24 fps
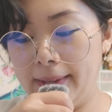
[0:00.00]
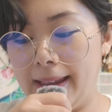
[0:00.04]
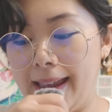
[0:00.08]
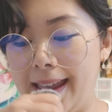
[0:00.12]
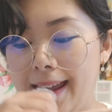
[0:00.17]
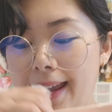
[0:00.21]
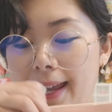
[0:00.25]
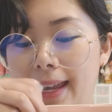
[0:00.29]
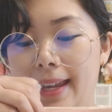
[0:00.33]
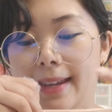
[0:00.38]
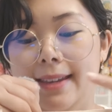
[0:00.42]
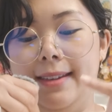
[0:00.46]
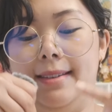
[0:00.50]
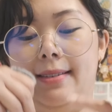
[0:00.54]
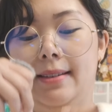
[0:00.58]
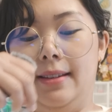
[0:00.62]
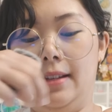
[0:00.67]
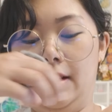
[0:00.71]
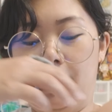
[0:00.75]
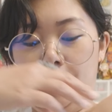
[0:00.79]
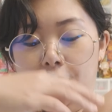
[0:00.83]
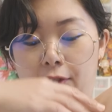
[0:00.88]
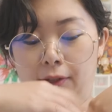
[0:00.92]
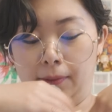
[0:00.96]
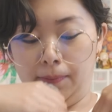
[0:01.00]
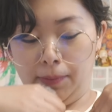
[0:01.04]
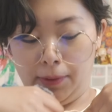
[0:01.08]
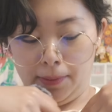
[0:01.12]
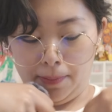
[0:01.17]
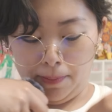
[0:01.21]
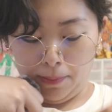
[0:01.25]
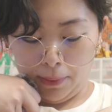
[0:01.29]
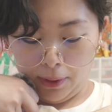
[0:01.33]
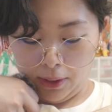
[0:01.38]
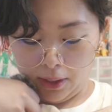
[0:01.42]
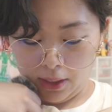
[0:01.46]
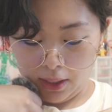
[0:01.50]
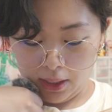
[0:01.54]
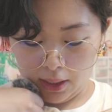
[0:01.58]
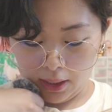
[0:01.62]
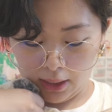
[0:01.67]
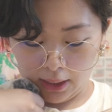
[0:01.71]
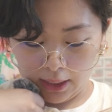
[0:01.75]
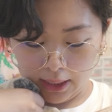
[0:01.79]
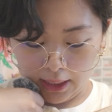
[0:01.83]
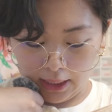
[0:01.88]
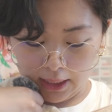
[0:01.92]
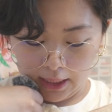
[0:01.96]
and a zipper
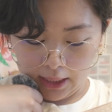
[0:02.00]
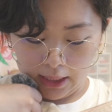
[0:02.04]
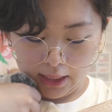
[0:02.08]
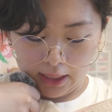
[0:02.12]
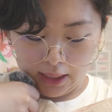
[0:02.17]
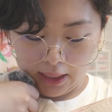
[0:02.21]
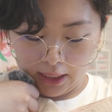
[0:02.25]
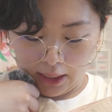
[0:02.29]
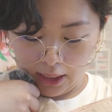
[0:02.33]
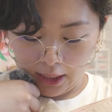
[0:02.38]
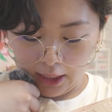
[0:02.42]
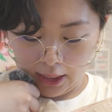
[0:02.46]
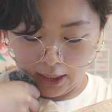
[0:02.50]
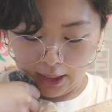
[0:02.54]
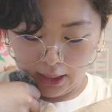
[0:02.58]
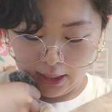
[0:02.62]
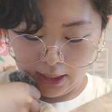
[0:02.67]
pocket.